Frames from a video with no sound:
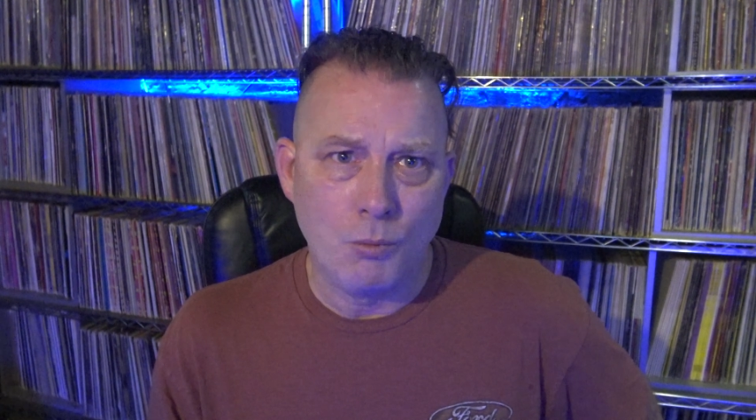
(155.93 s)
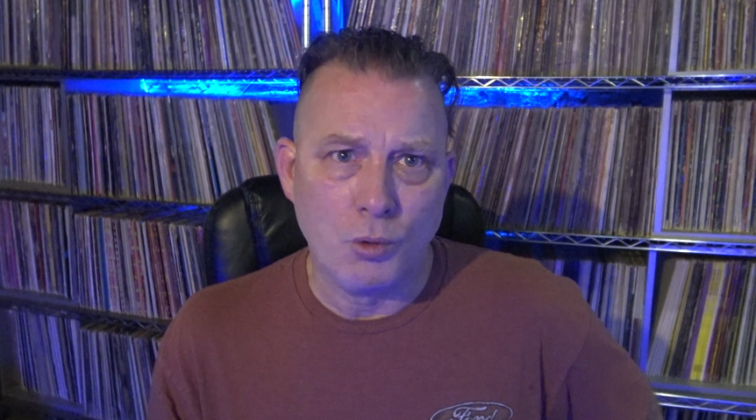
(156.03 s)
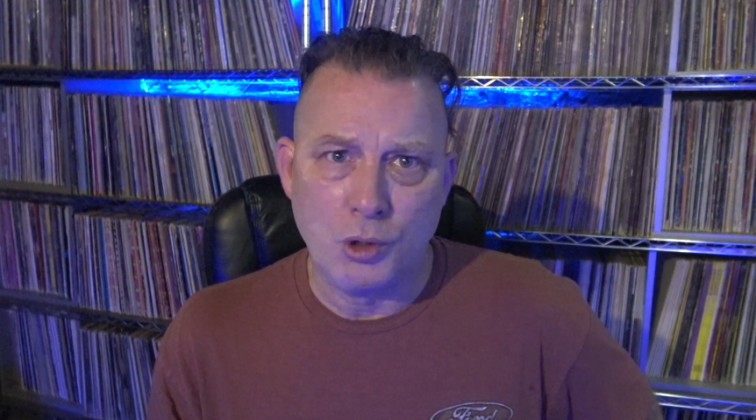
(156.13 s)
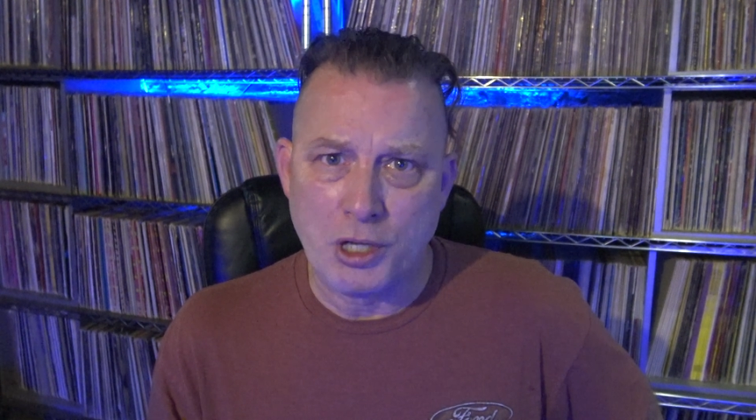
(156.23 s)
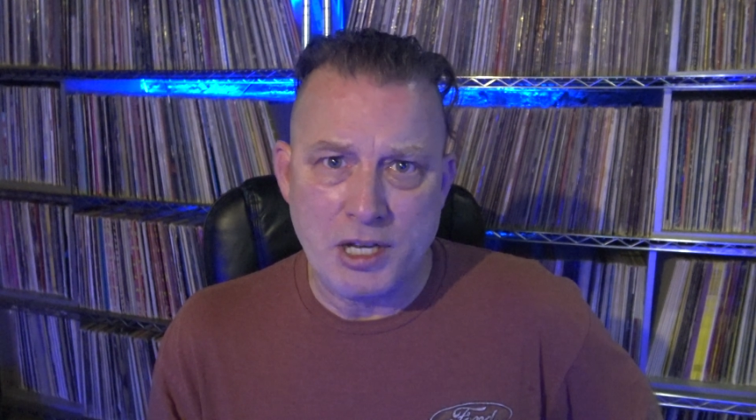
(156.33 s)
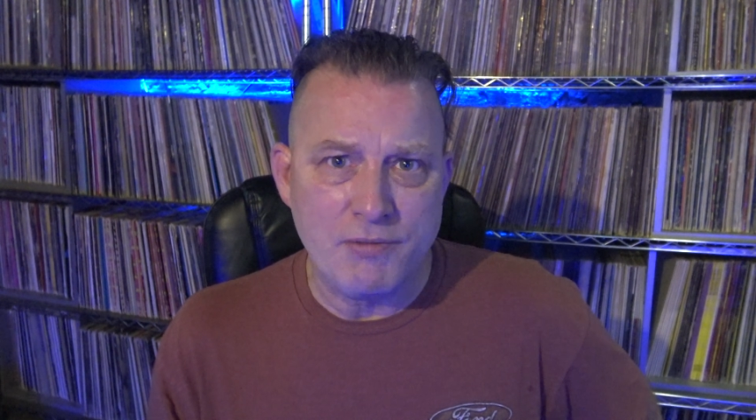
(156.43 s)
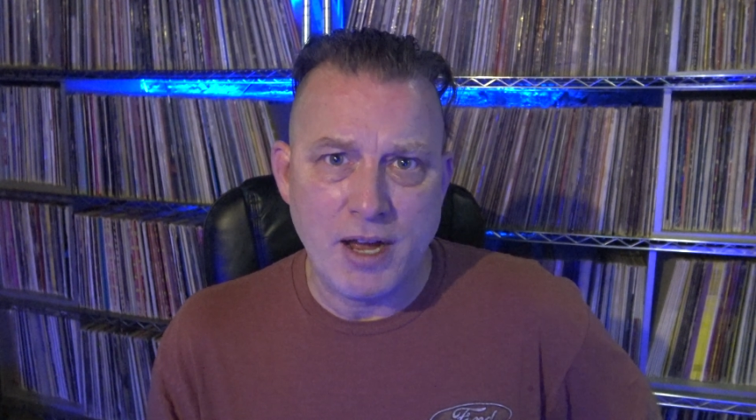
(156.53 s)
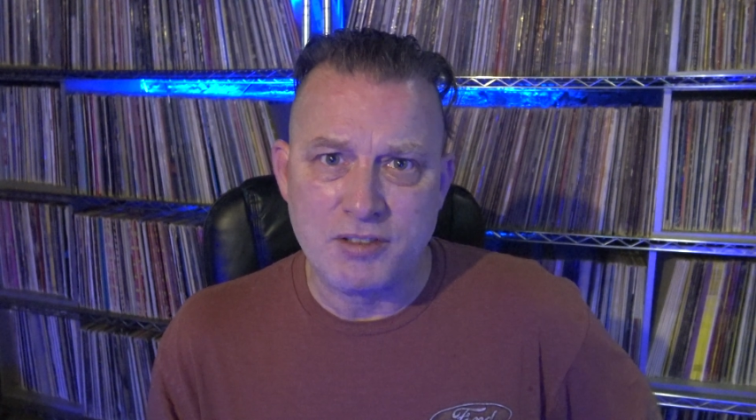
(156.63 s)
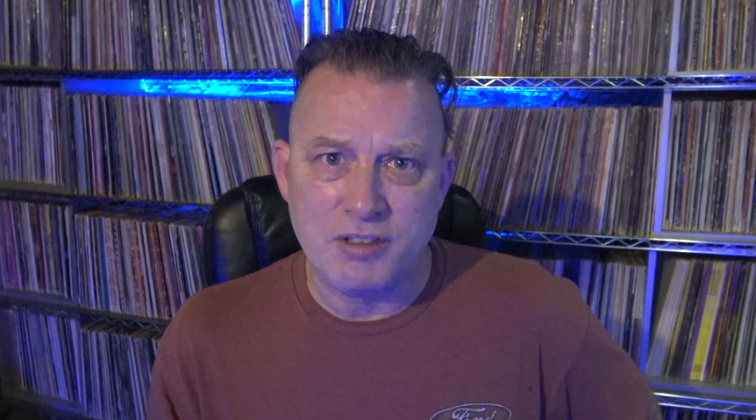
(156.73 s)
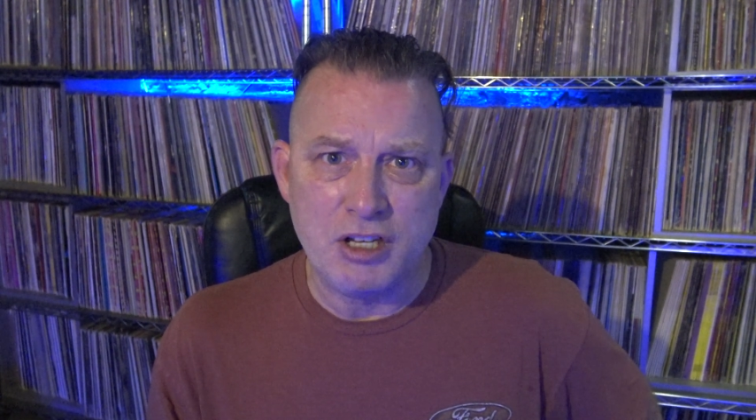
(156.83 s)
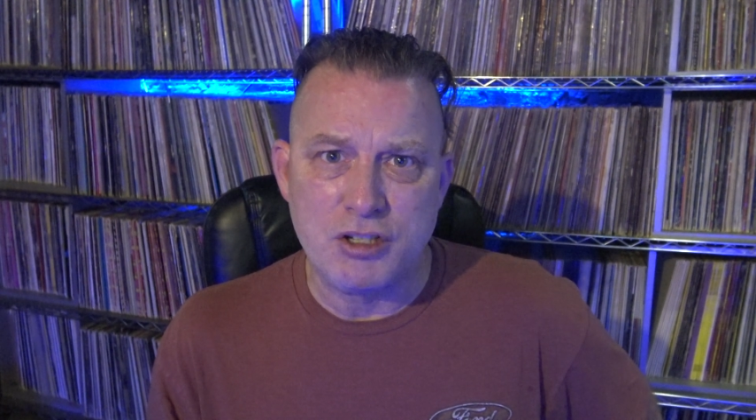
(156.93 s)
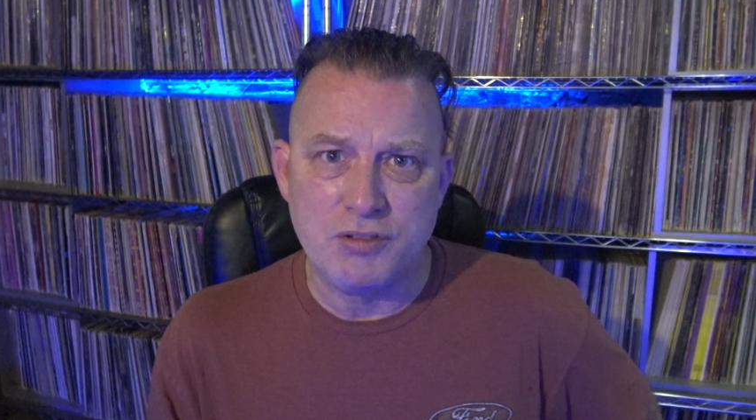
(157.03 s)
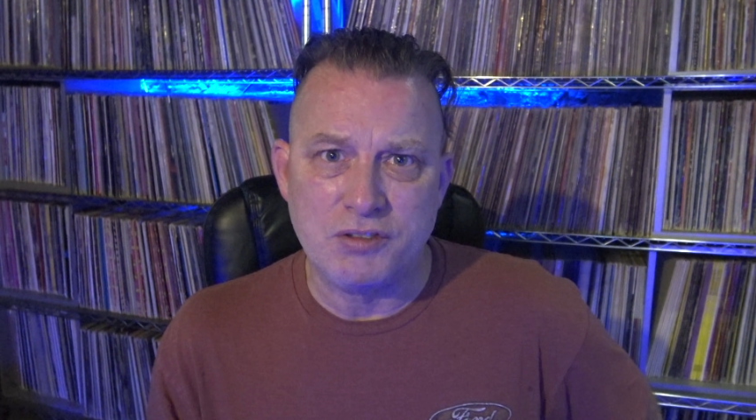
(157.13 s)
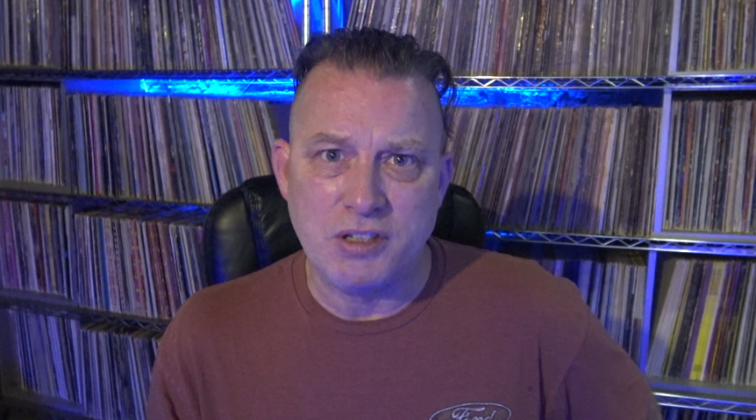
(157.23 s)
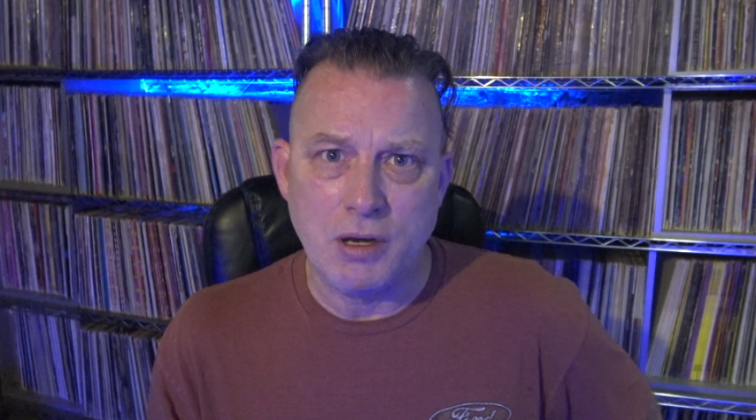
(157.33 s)
We're looking at
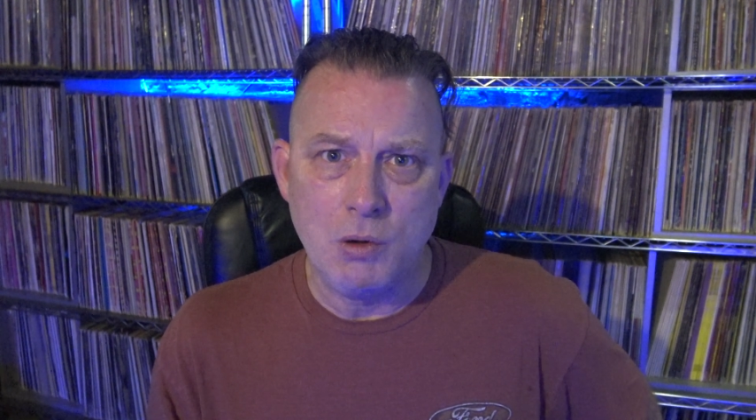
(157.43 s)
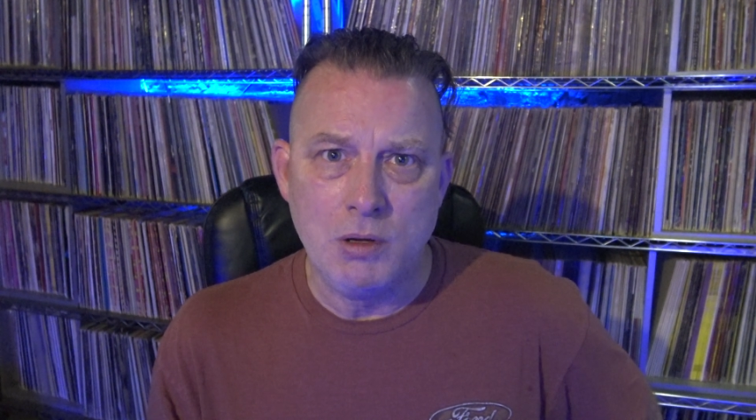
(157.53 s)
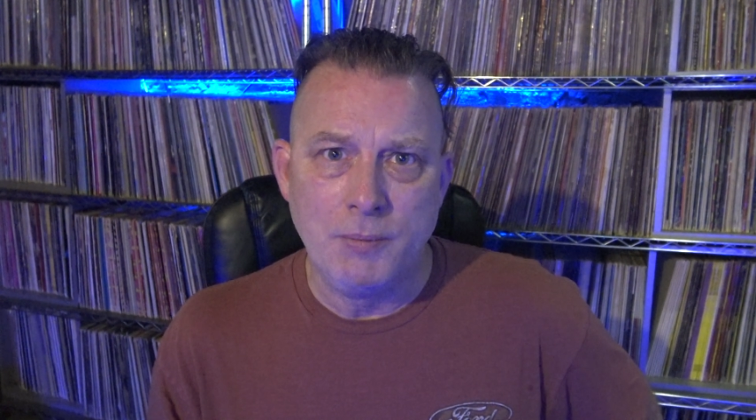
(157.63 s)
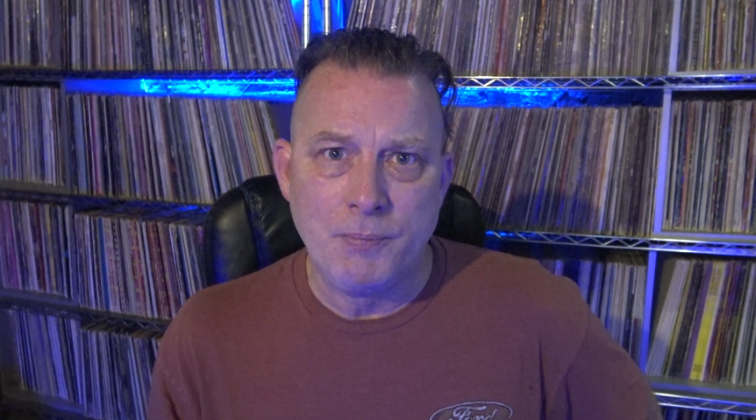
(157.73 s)
vaccinations now.